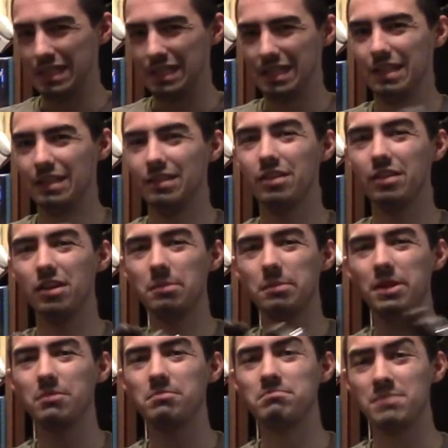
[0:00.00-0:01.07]
this is going to
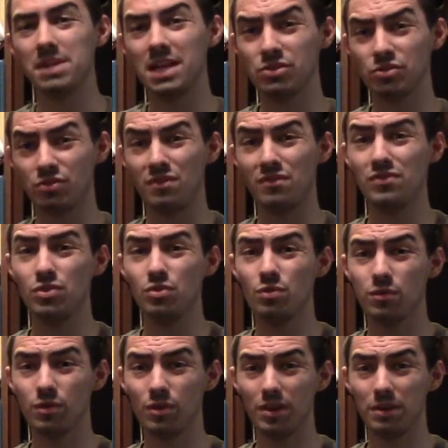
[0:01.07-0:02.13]
be a major review
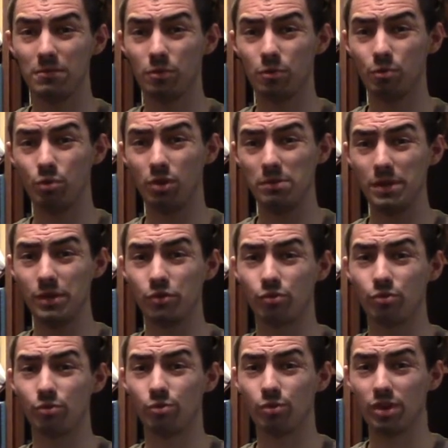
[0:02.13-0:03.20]
for it for one
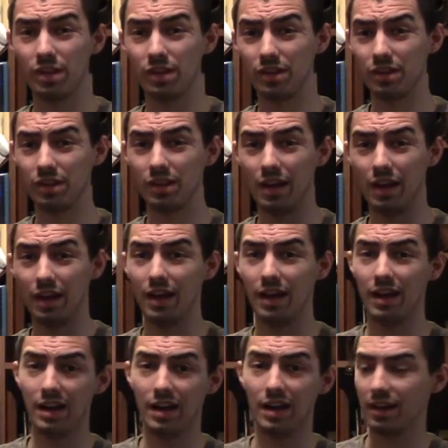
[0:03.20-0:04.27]
major reason.
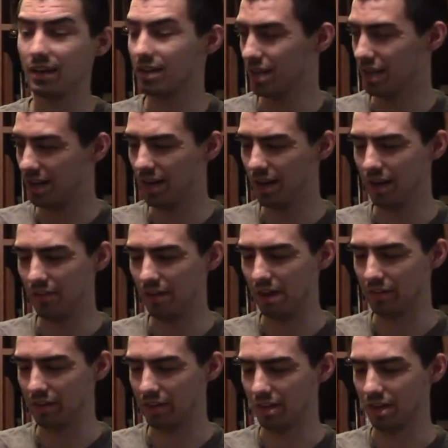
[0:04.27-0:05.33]
Kind of
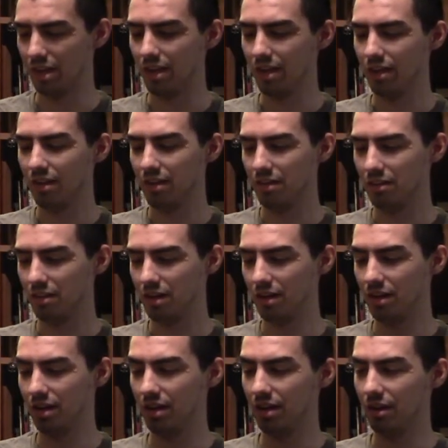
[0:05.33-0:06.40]
obvious.
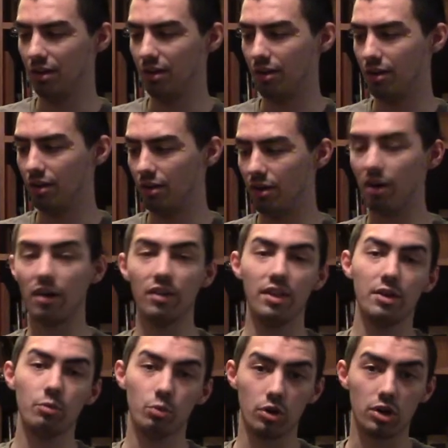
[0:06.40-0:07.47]
Are
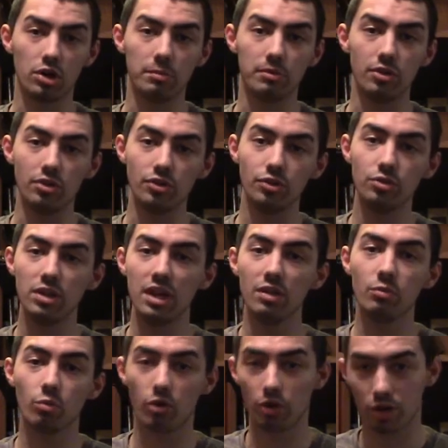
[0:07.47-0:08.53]
they workable? Do they
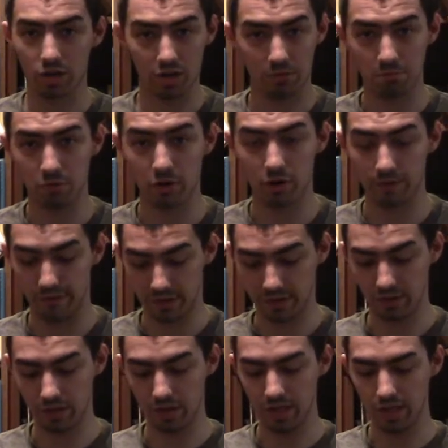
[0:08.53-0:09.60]
work
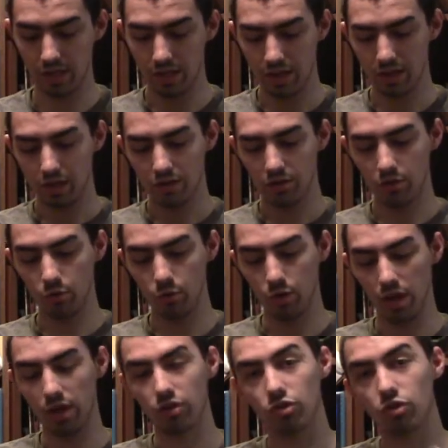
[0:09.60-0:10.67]
perfectly to
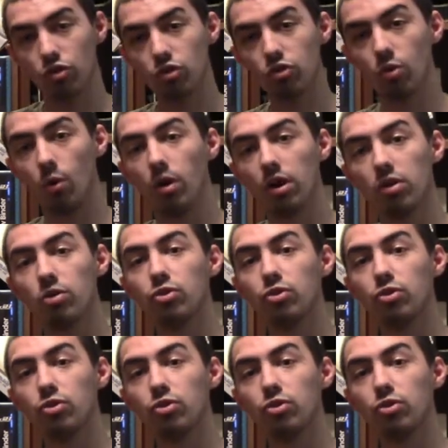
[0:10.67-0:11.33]
historical